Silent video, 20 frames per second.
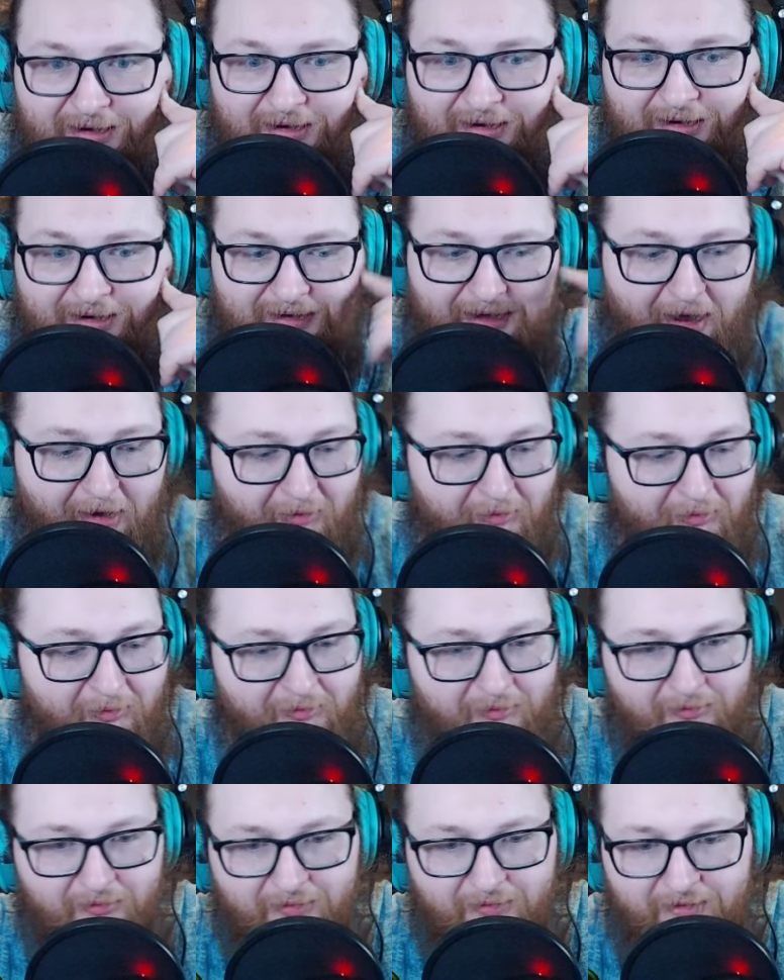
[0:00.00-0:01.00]
Now,
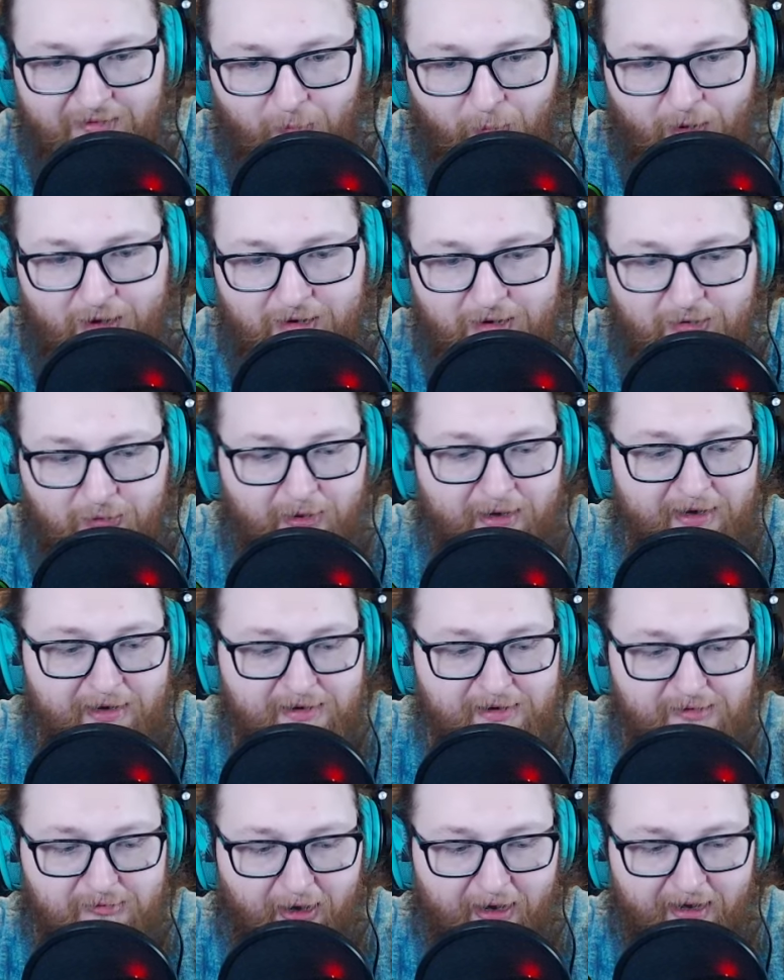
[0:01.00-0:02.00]
what are
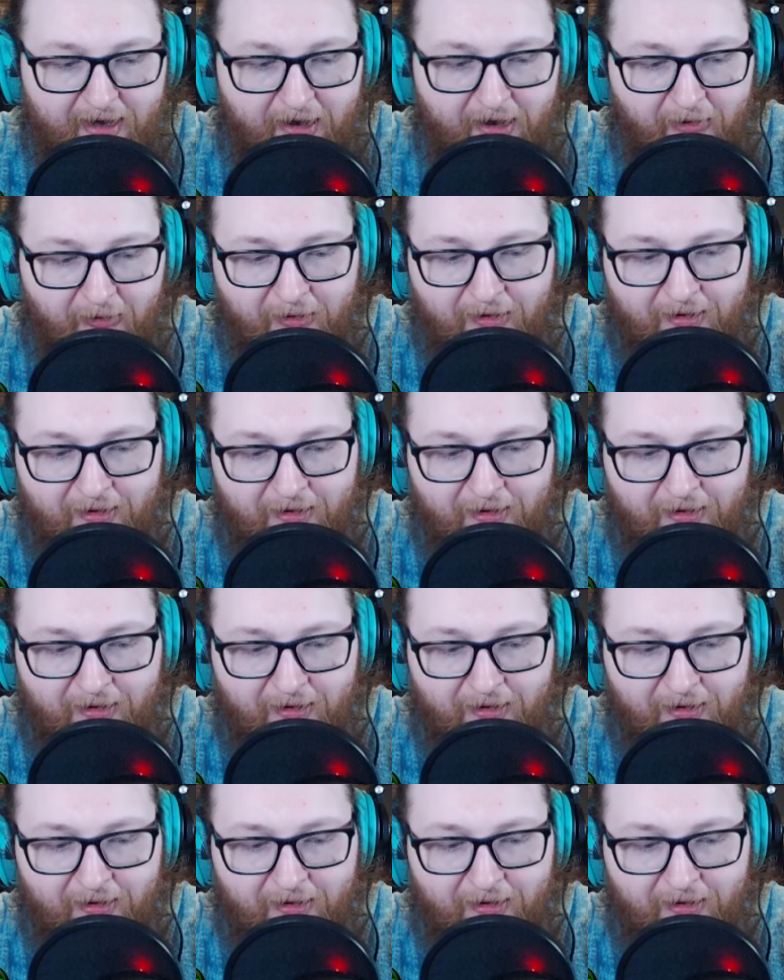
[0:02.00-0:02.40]
greens right now?